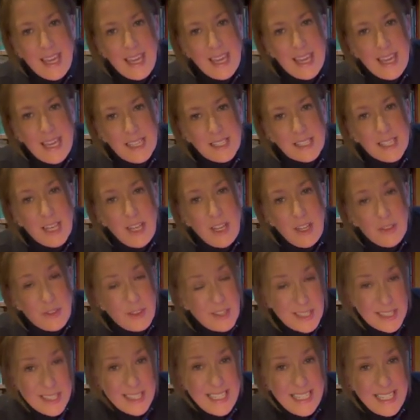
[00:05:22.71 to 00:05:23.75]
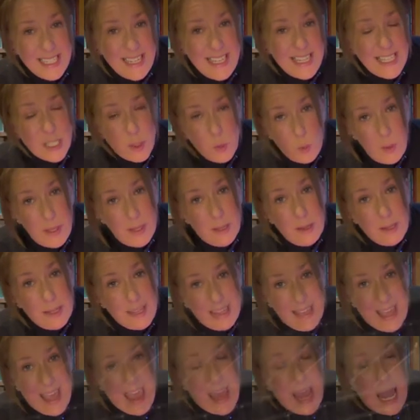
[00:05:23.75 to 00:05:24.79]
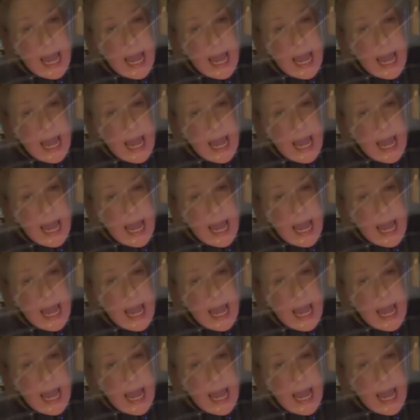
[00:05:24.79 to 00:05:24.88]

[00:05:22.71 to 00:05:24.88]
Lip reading: is the seedlings will get